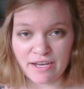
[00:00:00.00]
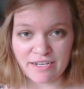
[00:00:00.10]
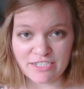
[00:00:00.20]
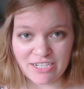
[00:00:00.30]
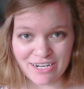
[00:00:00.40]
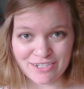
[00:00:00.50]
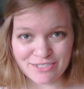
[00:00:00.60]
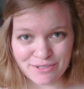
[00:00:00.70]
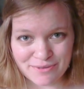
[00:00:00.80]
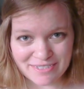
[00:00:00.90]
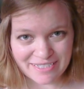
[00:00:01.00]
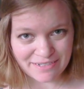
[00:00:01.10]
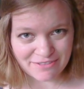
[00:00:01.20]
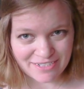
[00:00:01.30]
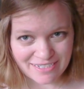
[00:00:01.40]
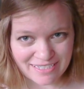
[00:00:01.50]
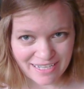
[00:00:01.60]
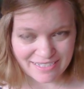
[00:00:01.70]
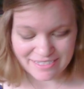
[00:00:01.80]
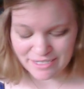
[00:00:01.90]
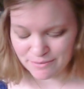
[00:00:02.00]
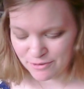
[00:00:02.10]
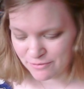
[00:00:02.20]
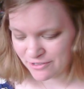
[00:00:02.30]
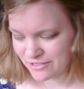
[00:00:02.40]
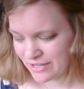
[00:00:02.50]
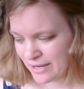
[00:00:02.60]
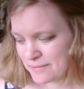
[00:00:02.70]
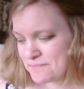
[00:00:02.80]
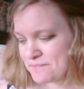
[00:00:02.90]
on a chair, so we'll see if she decides to come over or not.